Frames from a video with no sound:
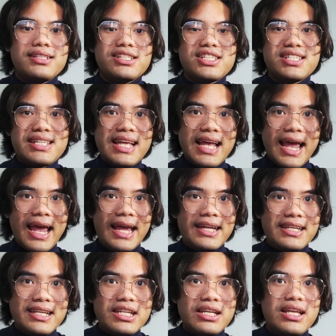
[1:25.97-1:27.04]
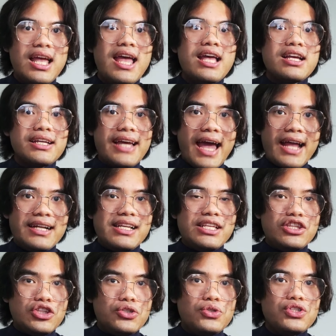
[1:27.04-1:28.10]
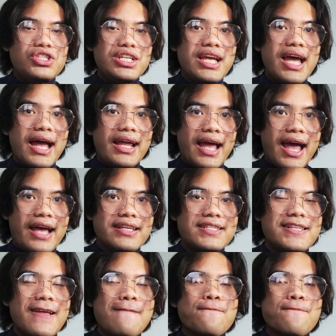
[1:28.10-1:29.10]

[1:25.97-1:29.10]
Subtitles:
the CAD into GIS.